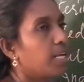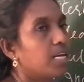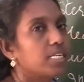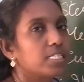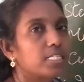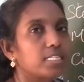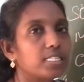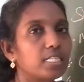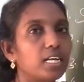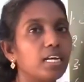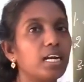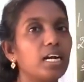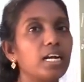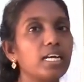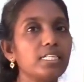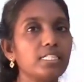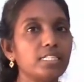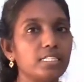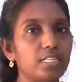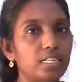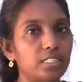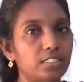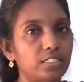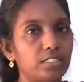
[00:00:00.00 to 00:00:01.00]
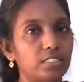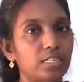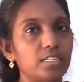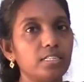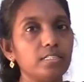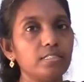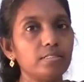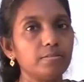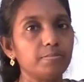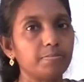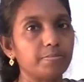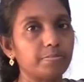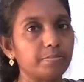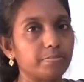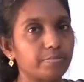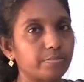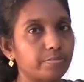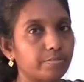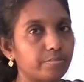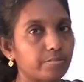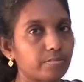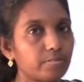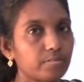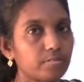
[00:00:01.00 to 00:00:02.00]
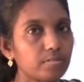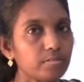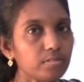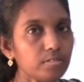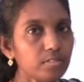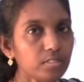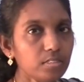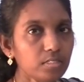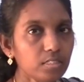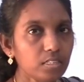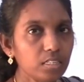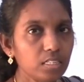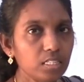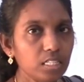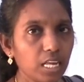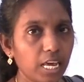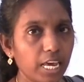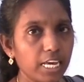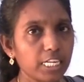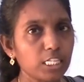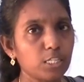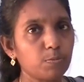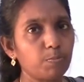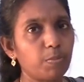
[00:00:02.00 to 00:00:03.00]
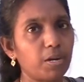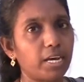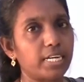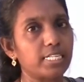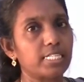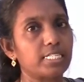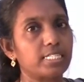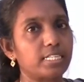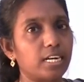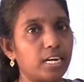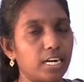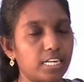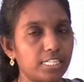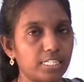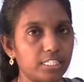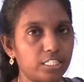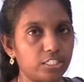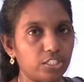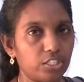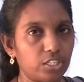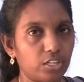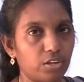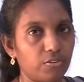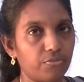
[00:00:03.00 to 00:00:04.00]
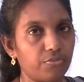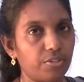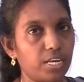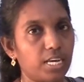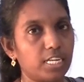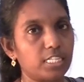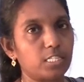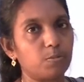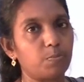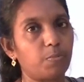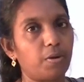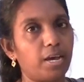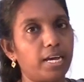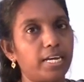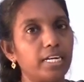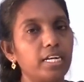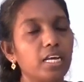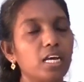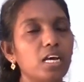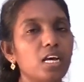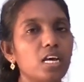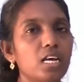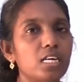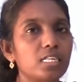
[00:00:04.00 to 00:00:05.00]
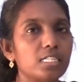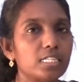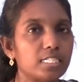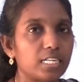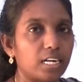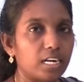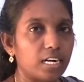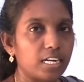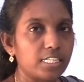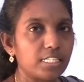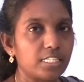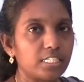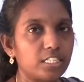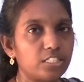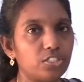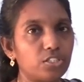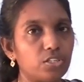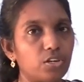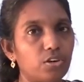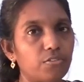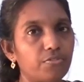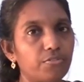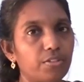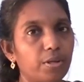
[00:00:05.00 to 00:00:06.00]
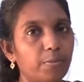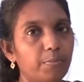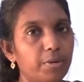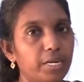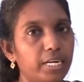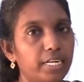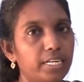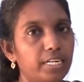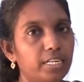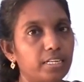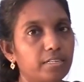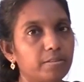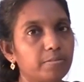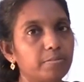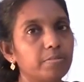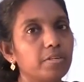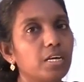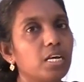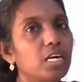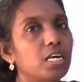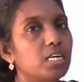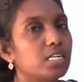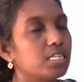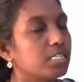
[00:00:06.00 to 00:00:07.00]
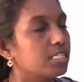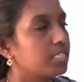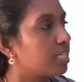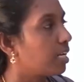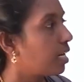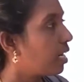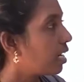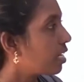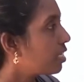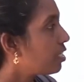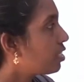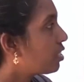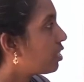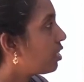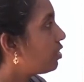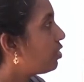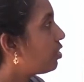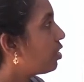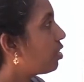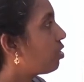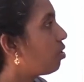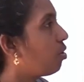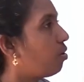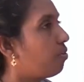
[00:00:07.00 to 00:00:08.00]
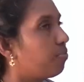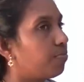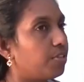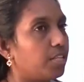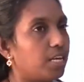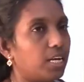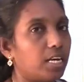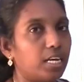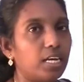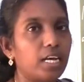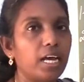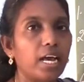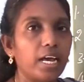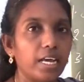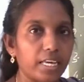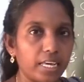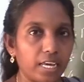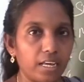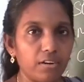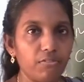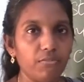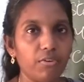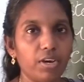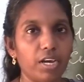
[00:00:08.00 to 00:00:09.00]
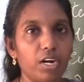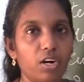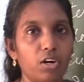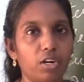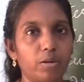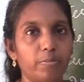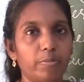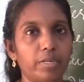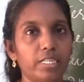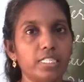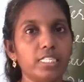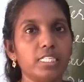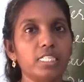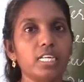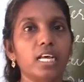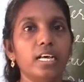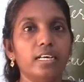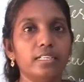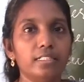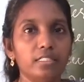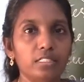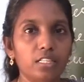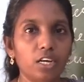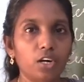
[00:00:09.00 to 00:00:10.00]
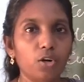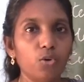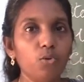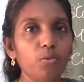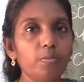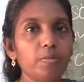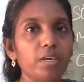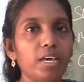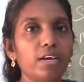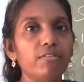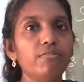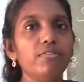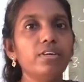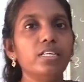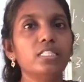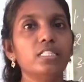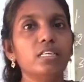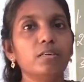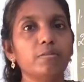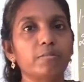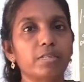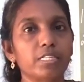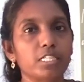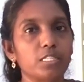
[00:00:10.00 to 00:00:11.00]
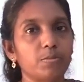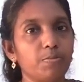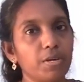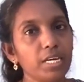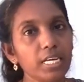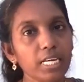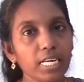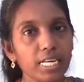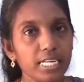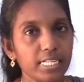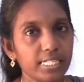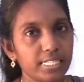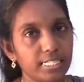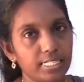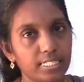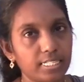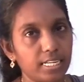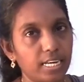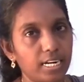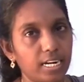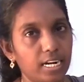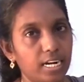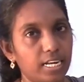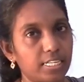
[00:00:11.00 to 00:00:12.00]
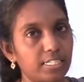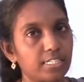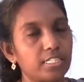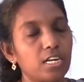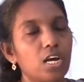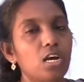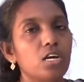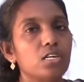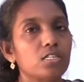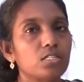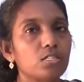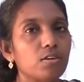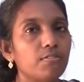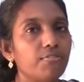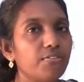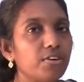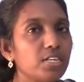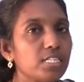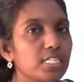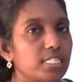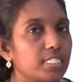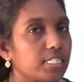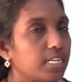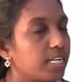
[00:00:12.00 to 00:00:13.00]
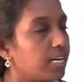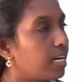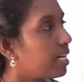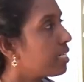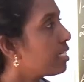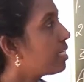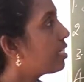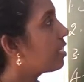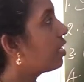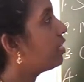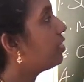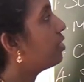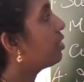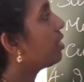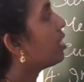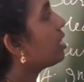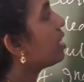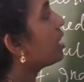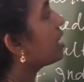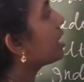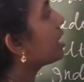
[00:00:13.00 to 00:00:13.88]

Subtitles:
Sterilization, sterilization of the explant, sterilization of the medium, sterilization of the environment, the room, everything must be sterilized. So first sterilization